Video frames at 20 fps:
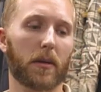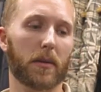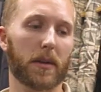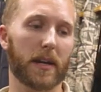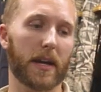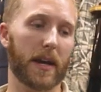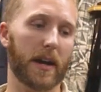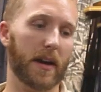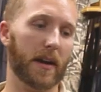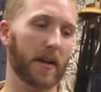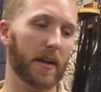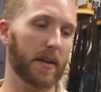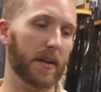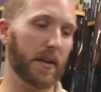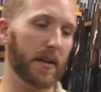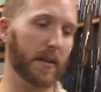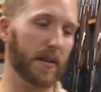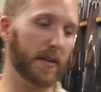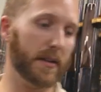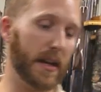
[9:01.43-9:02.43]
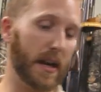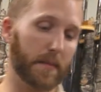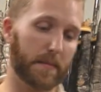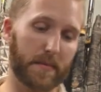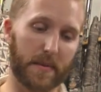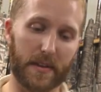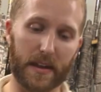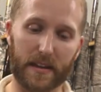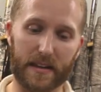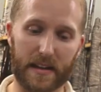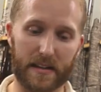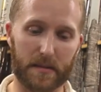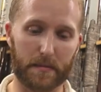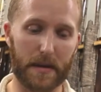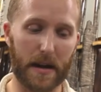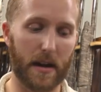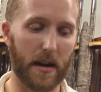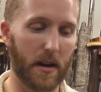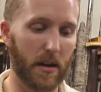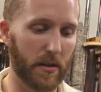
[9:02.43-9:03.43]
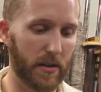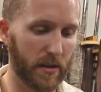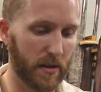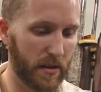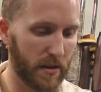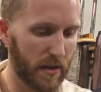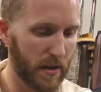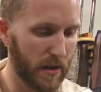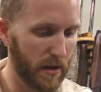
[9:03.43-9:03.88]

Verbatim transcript: yeah, I think that's about all the